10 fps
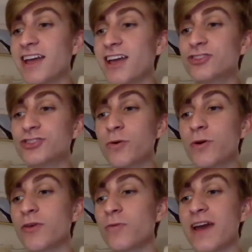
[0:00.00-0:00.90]

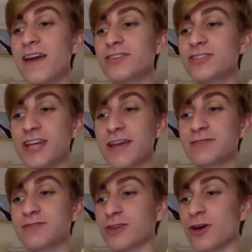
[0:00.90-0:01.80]
Enjoy the way the
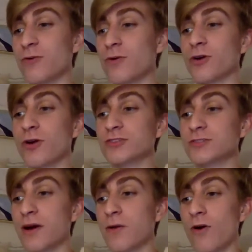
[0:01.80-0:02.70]
shapes flow across
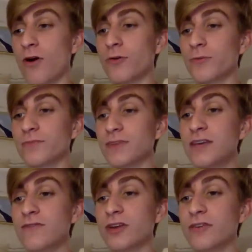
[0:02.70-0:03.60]
my wall,
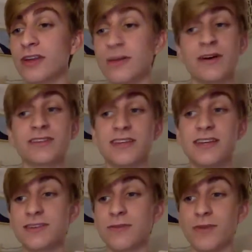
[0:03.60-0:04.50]
even if it must,
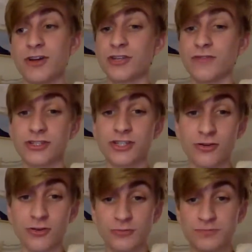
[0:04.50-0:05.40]
isn't much of a
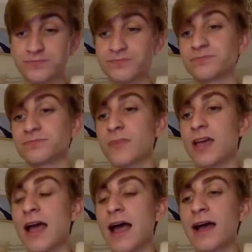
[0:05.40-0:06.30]
jungle.
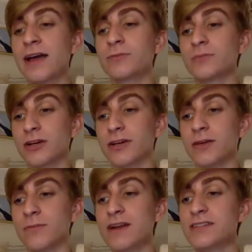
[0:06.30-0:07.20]
I am
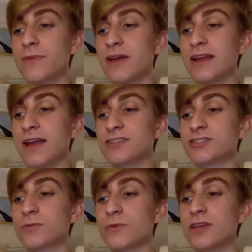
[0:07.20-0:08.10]
lucky. My domain has
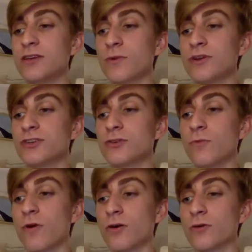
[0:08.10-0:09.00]
three windowed
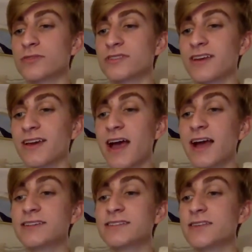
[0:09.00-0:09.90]
walls. I
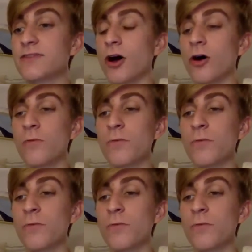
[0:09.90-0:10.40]
can see the whole